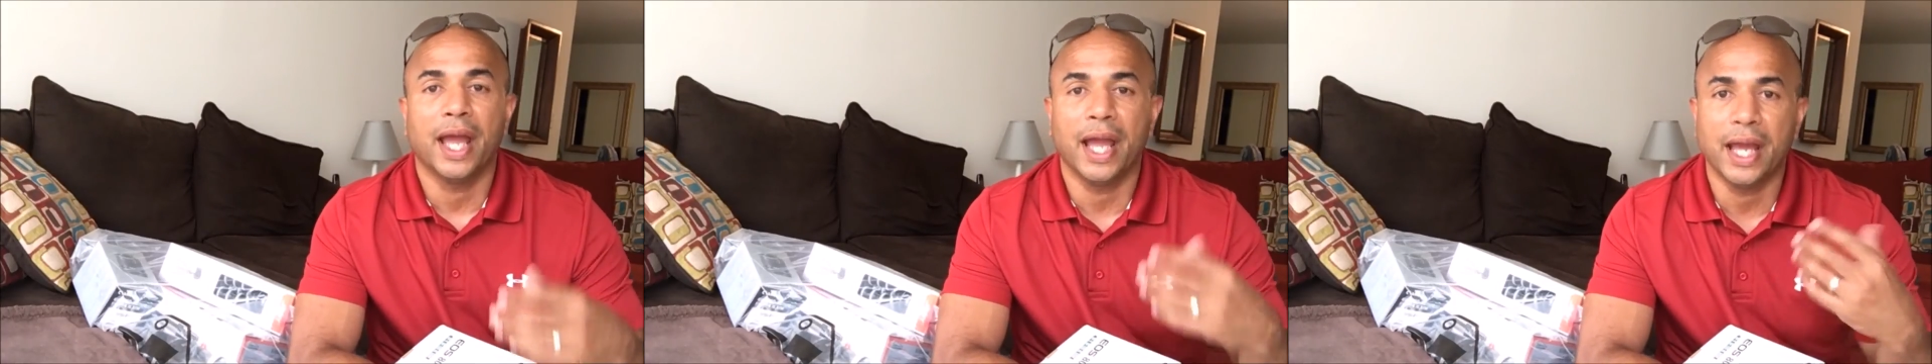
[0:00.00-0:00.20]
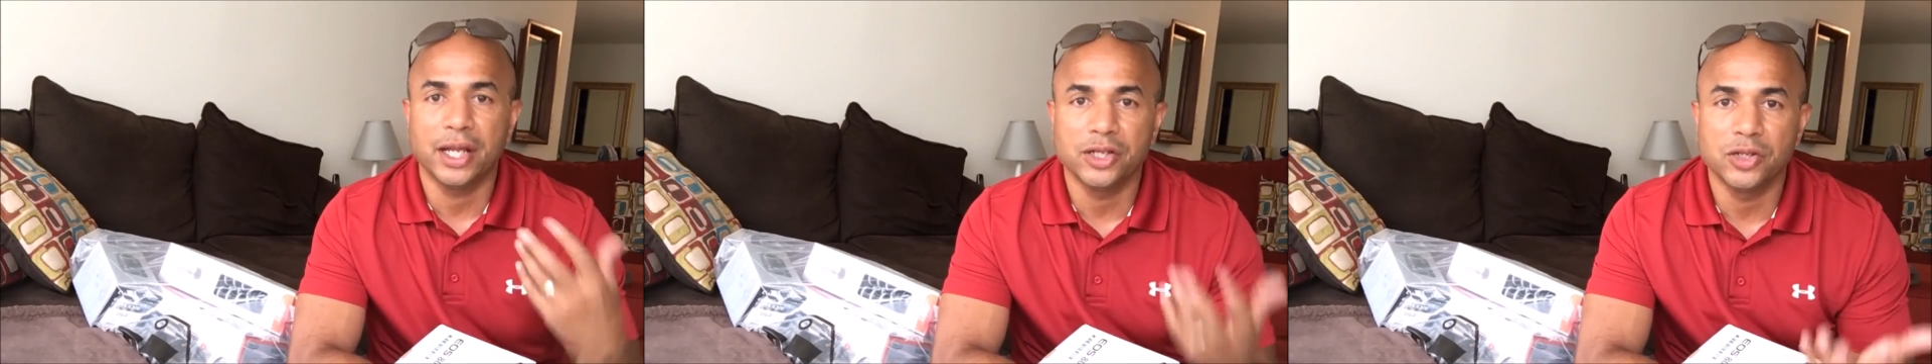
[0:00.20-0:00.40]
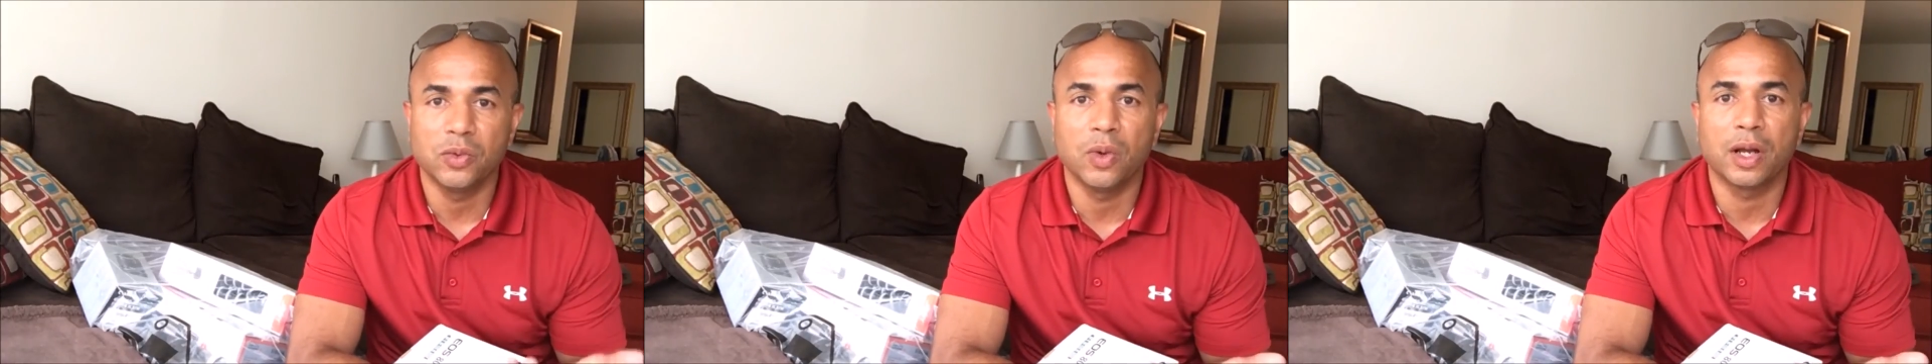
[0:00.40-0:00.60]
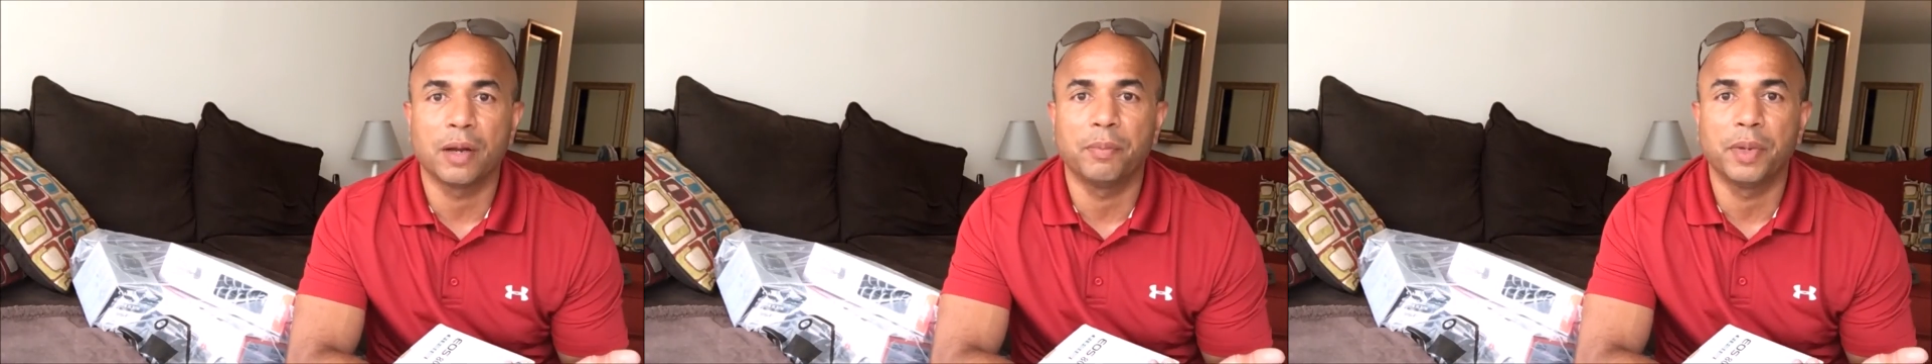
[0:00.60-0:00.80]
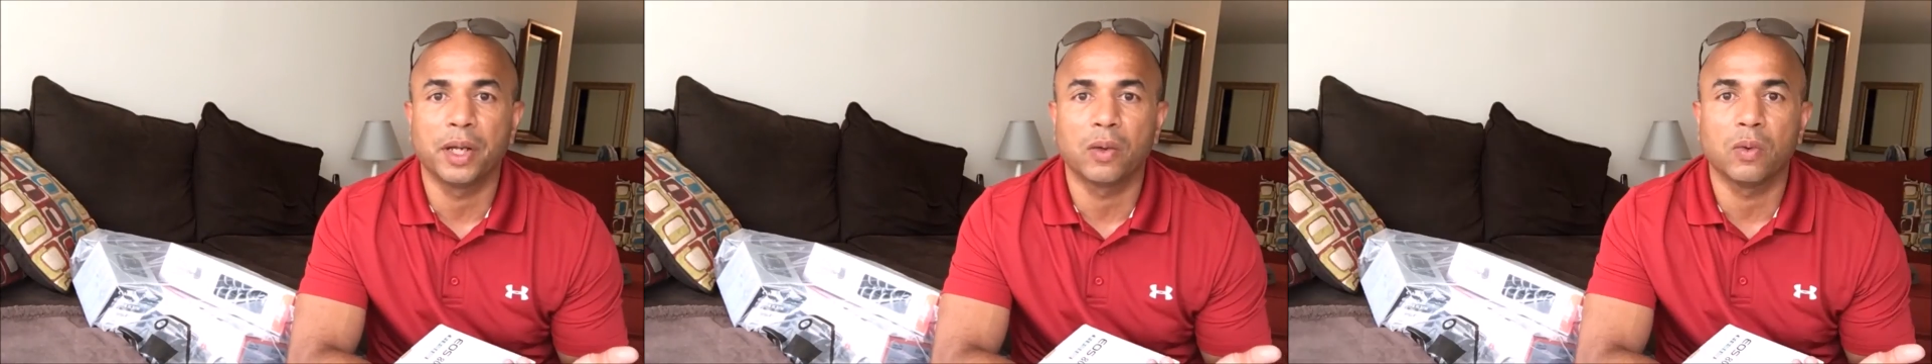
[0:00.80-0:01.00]
and you want
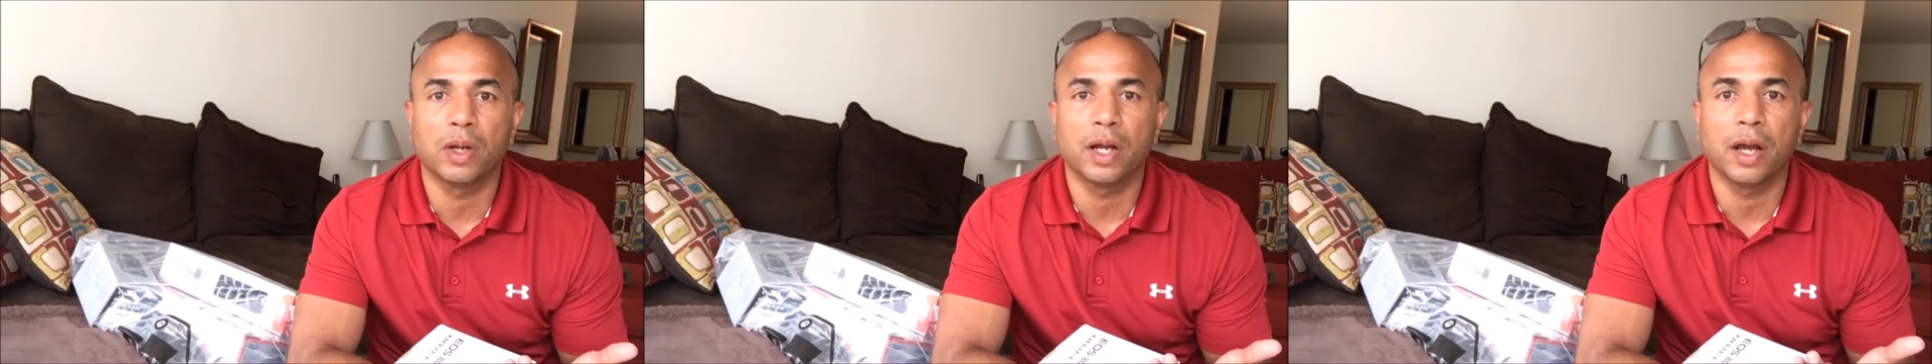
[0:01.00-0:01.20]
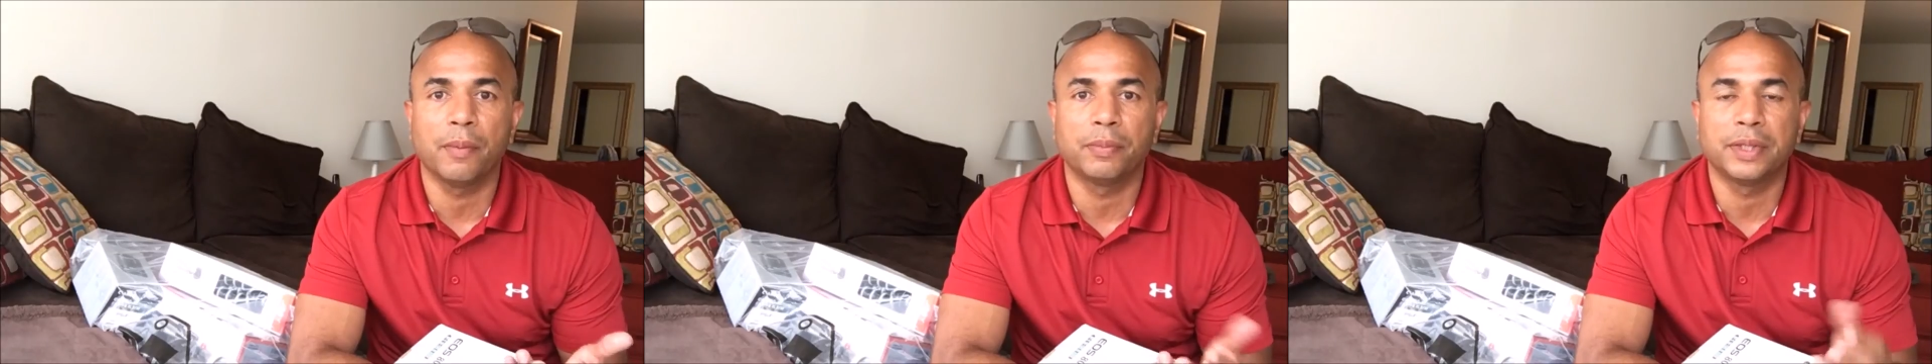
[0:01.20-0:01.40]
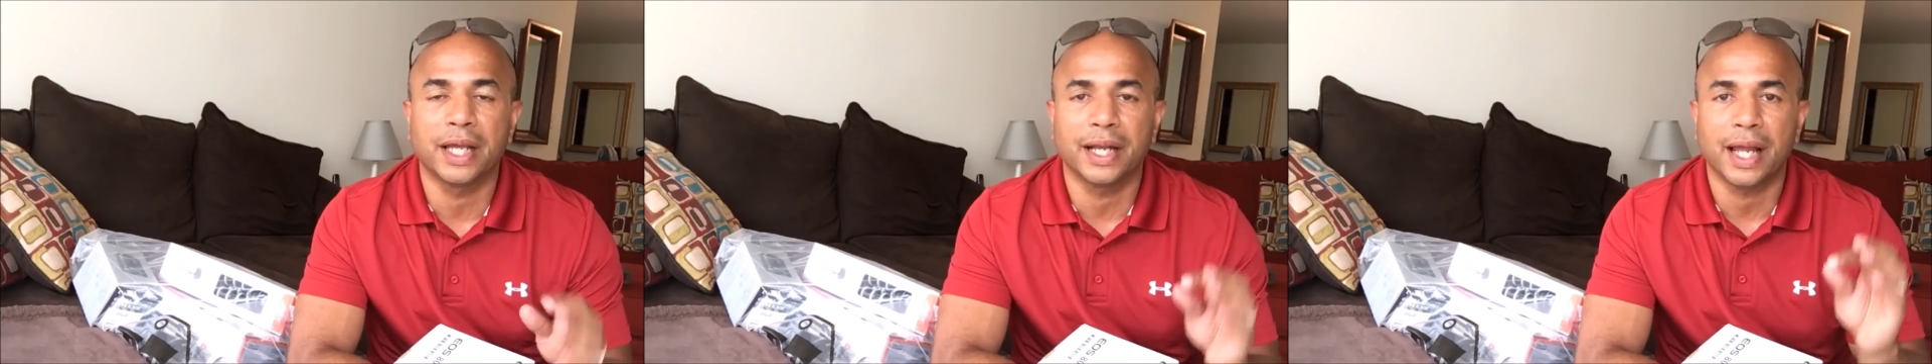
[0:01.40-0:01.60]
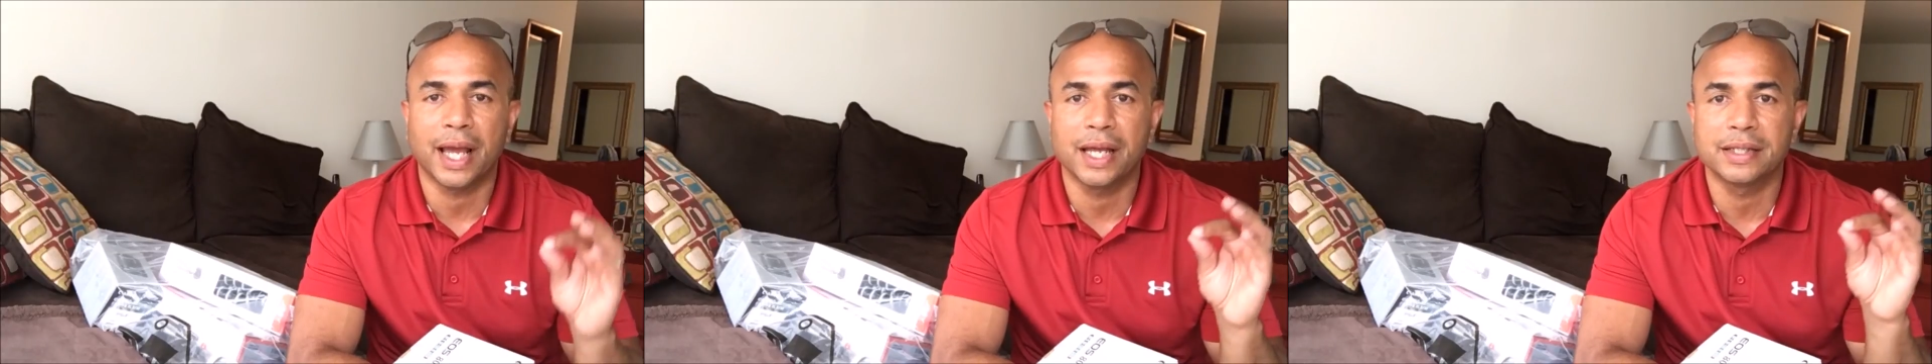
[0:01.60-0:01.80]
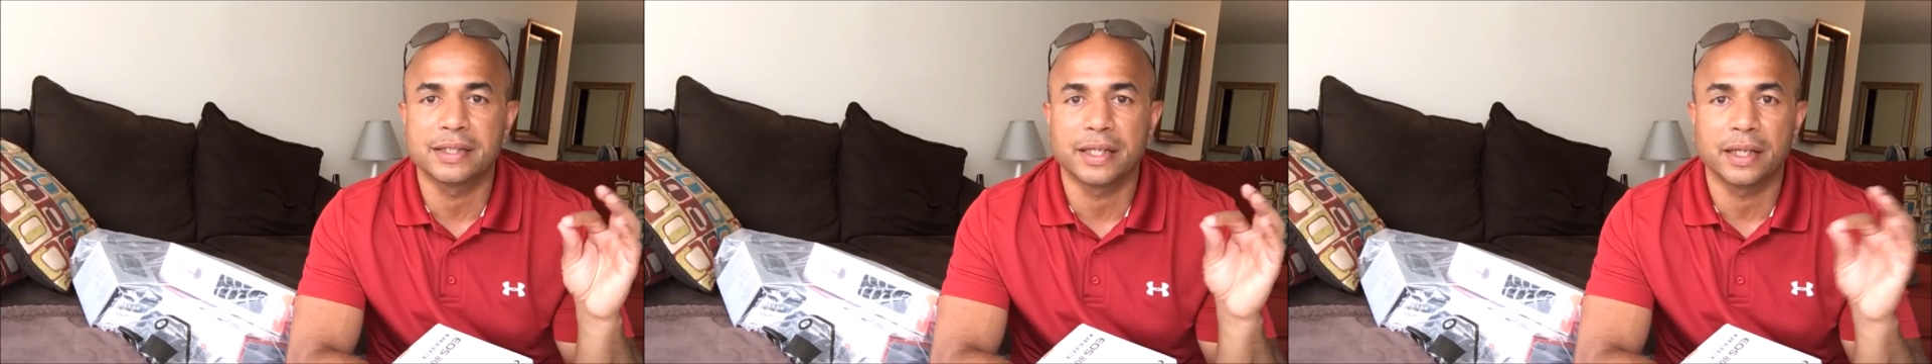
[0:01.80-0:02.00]
to pick one up that
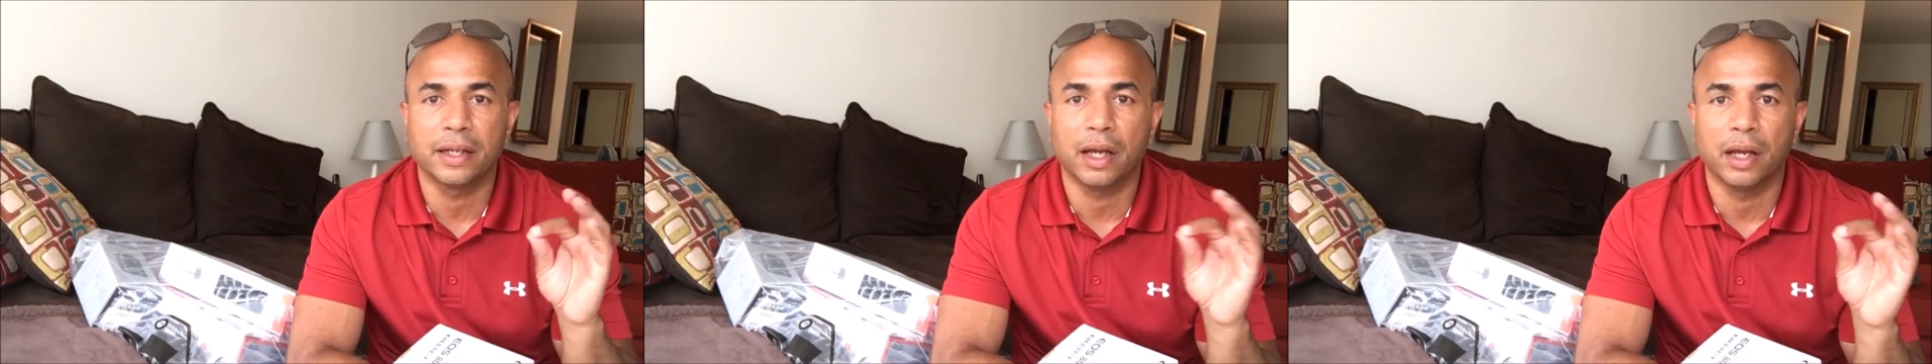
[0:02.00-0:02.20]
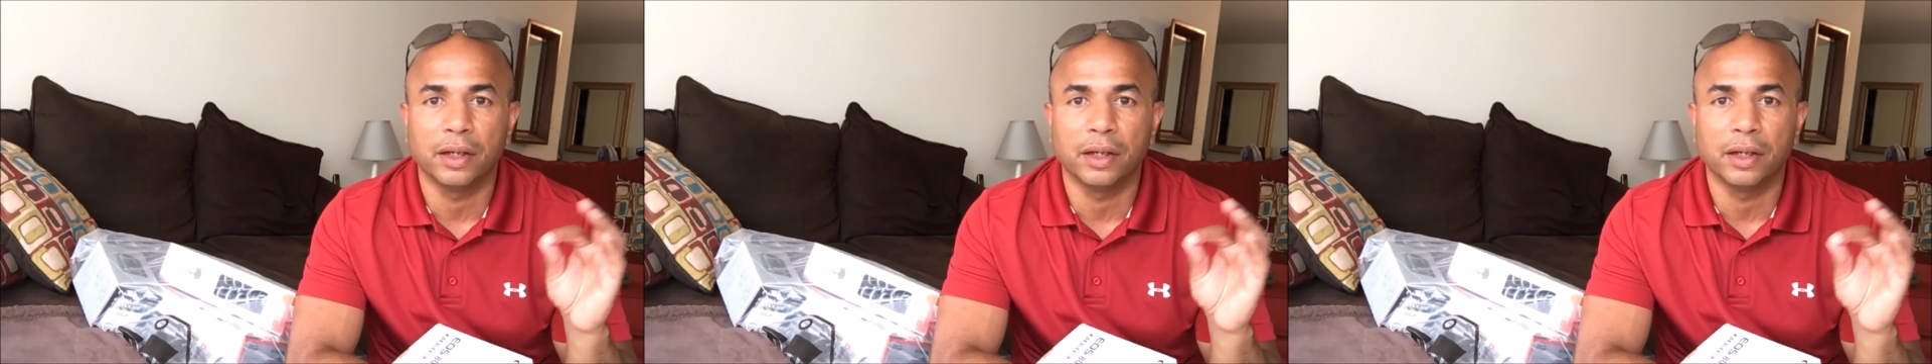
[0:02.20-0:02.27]
has it,